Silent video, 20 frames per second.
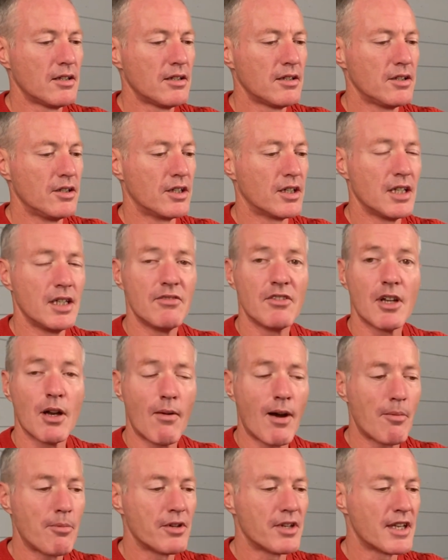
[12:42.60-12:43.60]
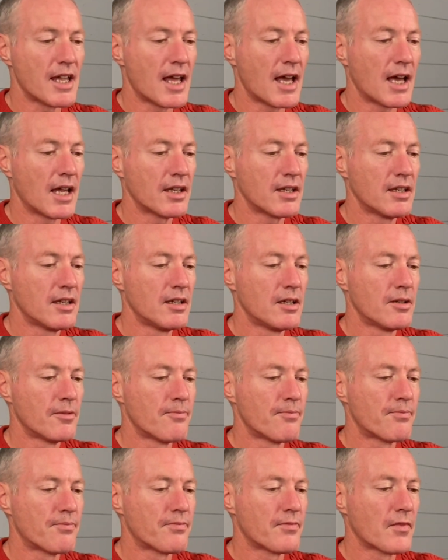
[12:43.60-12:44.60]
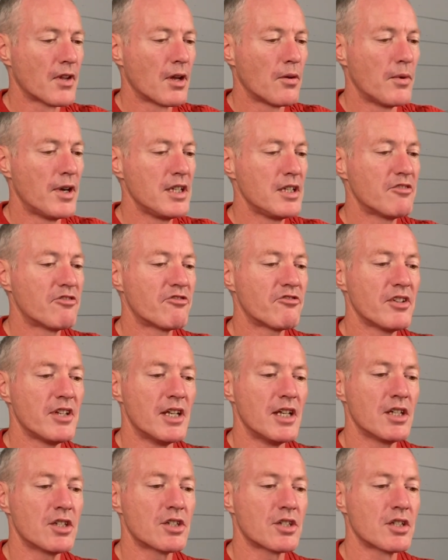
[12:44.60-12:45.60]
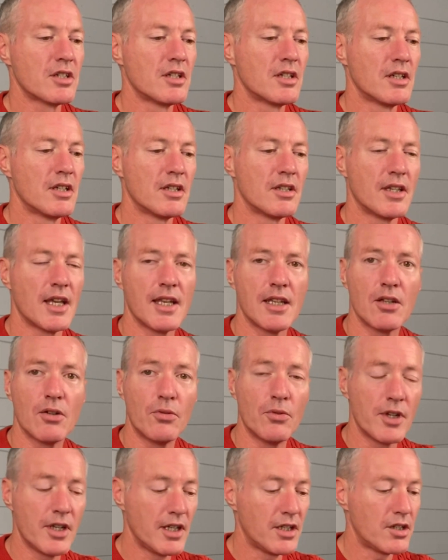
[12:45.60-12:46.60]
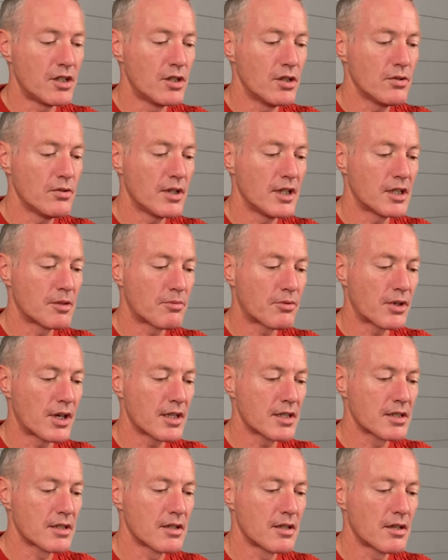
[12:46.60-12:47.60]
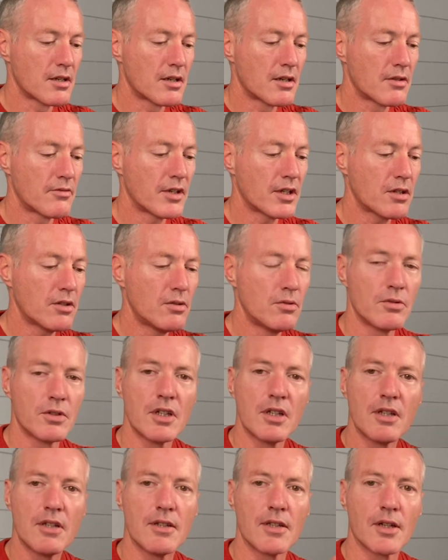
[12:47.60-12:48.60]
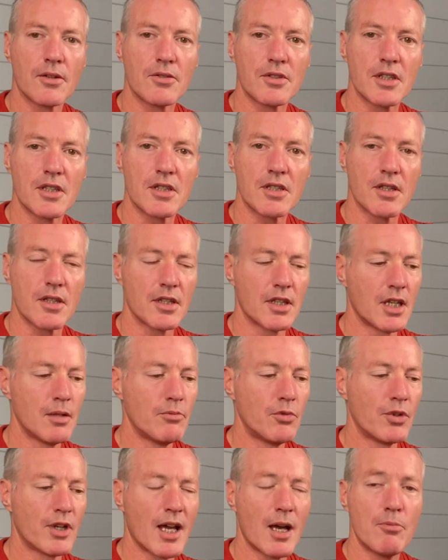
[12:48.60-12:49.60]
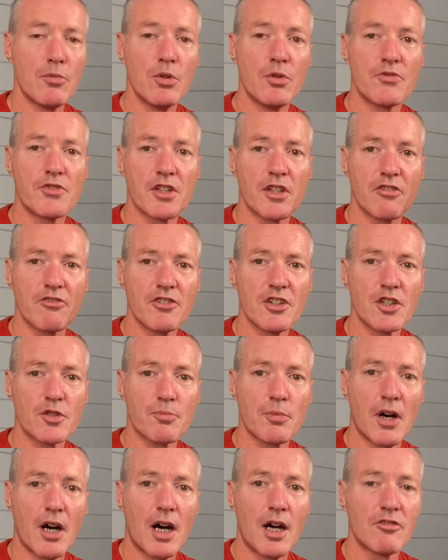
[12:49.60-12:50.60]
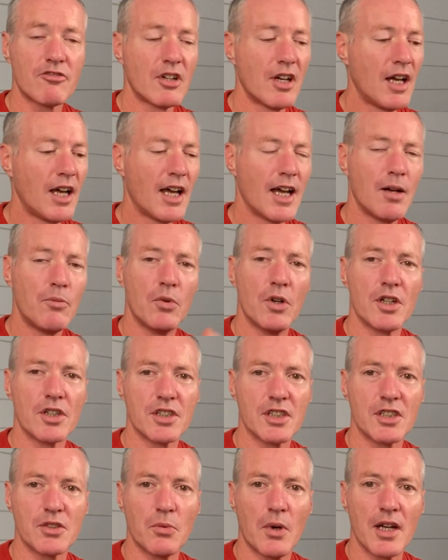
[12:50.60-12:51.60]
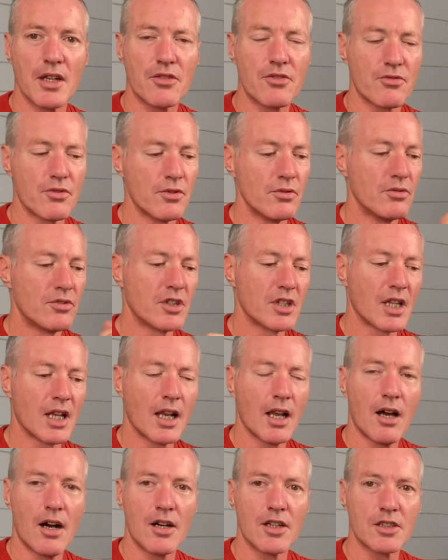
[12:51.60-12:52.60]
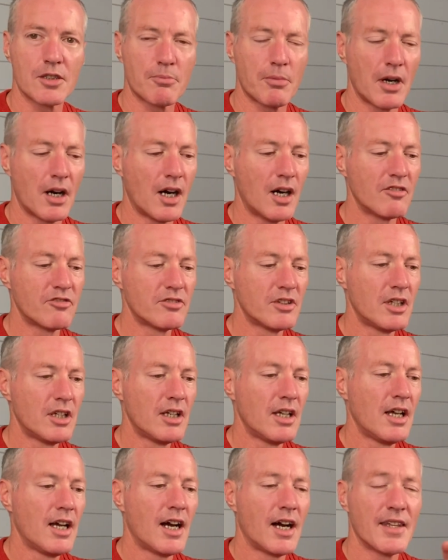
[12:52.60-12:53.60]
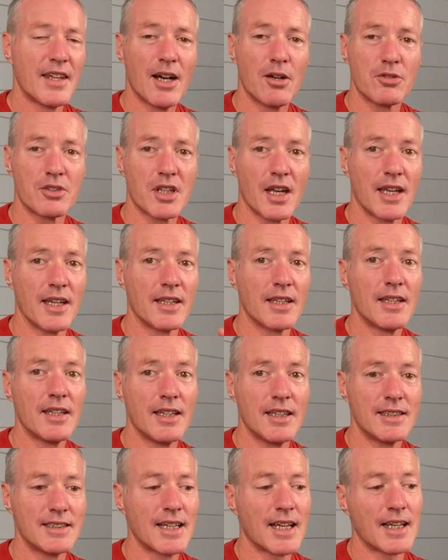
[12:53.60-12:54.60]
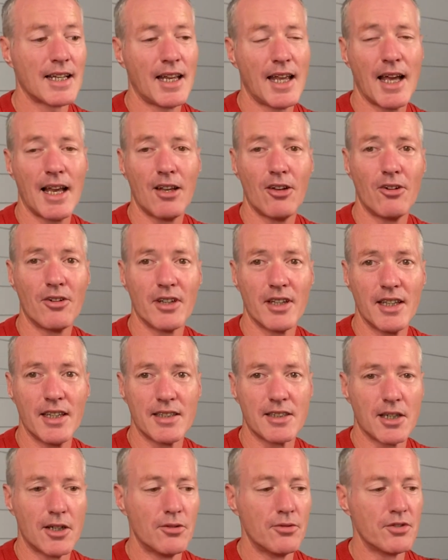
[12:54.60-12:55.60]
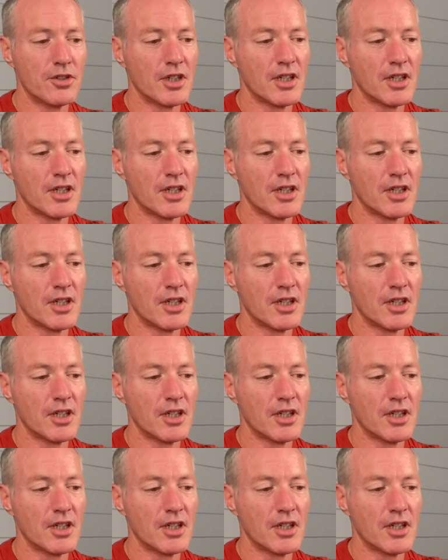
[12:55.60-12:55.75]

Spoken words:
You can even go up and down. When you've finished, then all you need to do is press record. Notice that the gimbal now moves to the first path and works its way through to the last path. And that will take exactly how long it told you.